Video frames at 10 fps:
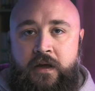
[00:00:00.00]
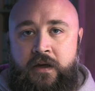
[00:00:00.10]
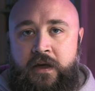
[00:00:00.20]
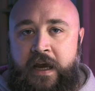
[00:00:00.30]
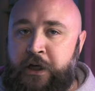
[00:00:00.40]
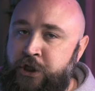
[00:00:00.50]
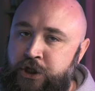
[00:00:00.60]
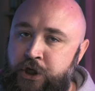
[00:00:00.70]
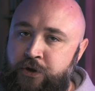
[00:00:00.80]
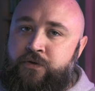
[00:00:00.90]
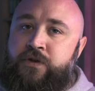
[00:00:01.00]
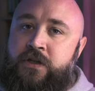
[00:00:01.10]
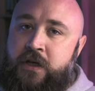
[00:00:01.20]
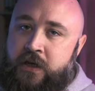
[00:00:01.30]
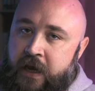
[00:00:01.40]

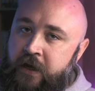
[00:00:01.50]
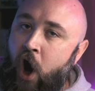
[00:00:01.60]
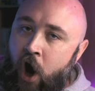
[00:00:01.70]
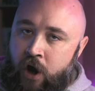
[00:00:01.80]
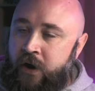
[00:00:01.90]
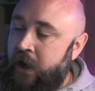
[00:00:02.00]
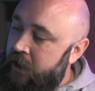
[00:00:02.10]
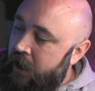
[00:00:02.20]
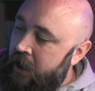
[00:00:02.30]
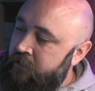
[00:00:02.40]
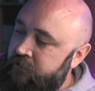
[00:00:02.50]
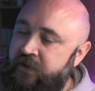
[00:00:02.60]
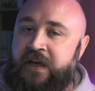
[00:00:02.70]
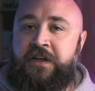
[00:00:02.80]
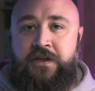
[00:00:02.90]
exudes an aura of
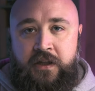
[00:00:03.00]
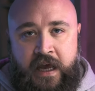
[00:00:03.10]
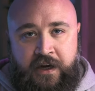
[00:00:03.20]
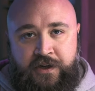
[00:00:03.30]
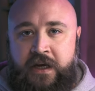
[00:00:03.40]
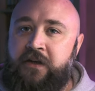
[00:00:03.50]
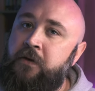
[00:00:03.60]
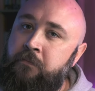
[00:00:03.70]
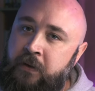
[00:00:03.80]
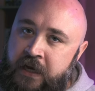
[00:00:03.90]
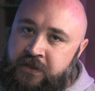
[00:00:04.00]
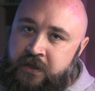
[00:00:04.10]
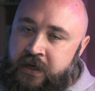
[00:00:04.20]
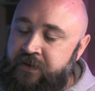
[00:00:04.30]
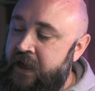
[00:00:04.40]
intellect and
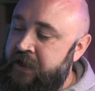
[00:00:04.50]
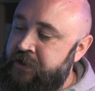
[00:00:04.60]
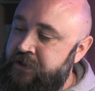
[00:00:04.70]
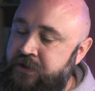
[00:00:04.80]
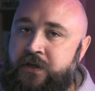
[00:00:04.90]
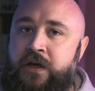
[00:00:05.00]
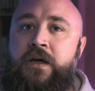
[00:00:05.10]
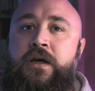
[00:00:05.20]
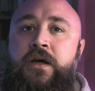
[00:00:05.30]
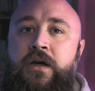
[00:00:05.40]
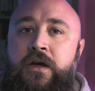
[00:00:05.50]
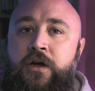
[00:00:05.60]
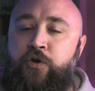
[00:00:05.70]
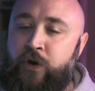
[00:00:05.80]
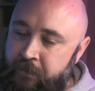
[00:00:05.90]
complexity that is
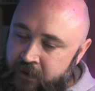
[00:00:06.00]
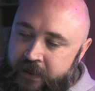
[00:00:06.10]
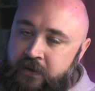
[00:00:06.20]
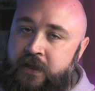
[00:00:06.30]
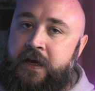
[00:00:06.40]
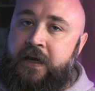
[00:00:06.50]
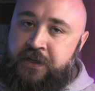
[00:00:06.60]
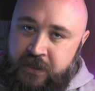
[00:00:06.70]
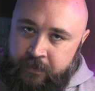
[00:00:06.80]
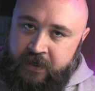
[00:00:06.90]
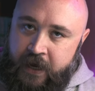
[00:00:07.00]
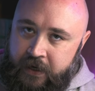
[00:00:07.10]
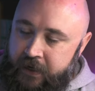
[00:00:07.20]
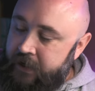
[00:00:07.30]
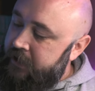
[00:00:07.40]
cripplingly
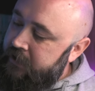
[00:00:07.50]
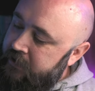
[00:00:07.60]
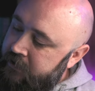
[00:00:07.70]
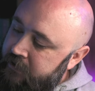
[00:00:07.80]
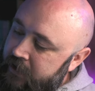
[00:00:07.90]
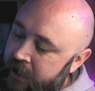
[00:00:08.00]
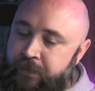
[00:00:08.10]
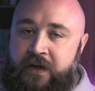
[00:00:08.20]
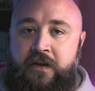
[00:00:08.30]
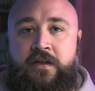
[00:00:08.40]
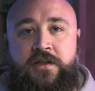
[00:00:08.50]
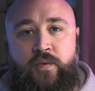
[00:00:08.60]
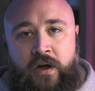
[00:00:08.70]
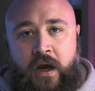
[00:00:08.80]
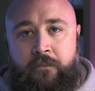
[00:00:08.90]
intimidating. I picked this
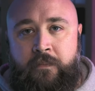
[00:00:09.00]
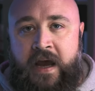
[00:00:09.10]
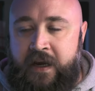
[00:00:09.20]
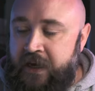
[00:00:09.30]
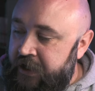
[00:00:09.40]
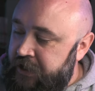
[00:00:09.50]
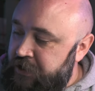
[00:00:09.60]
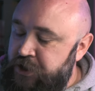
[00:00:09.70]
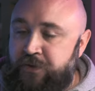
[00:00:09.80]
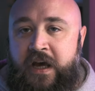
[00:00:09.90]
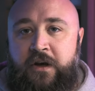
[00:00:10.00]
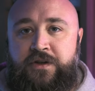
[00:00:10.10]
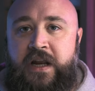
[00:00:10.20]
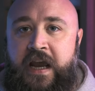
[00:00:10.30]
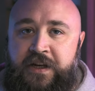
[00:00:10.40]
one up back in
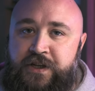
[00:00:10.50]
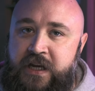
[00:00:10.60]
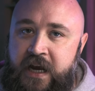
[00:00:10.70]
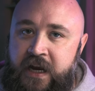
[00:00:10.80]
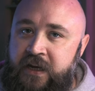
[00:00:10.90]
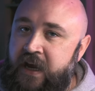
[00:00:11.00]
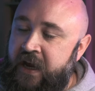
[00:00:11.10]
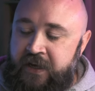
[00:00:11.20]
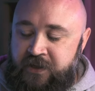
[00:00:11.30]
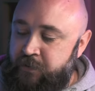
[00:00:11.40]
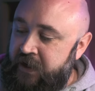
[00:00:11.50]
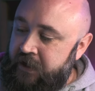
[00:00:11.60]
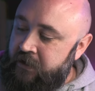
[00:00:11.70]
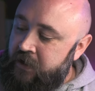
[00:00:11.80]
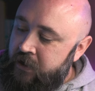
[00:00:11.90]
2018 and it's
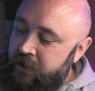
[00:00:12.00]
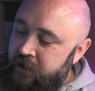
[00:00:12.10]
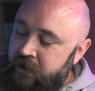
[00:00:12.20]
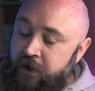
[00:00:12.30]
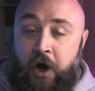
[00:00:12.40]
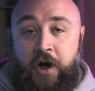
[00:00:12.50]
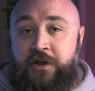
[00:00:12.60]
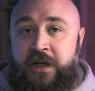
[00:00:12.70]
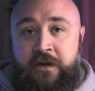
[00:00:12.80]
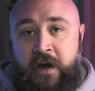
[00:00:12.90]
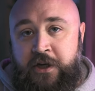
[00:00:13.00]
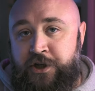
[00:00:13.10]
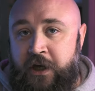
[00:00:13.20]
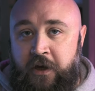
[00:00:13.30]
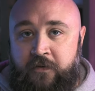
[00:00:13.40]
been haunting my
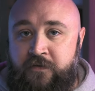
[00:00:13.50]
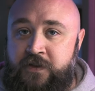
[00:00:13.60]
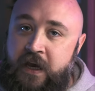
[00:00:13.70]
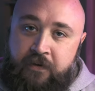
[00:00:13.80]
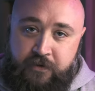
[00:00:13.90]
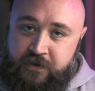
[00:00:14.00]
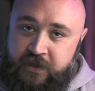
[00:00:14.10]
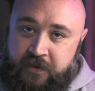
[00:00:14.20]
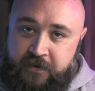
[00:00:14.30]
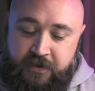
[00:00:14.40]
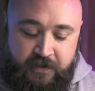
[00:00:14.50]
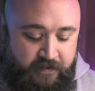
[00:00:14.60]
shelves ever since.